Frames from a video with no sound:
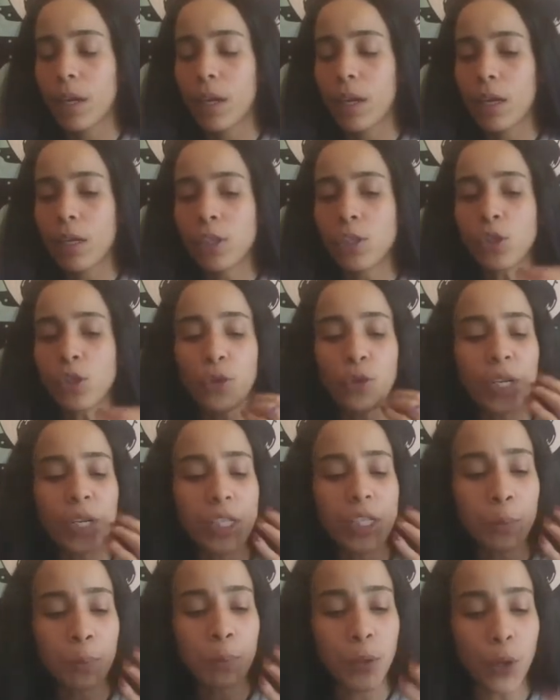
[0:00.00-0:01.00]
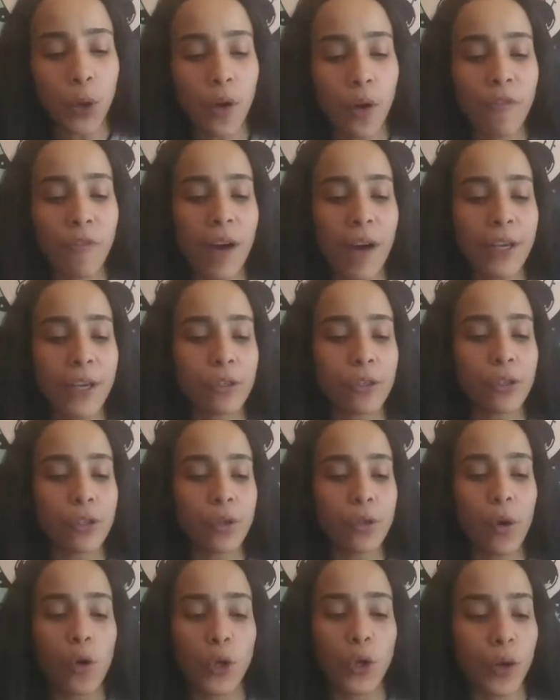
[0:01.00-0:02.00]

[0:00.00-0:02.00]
So you need to purify your soul.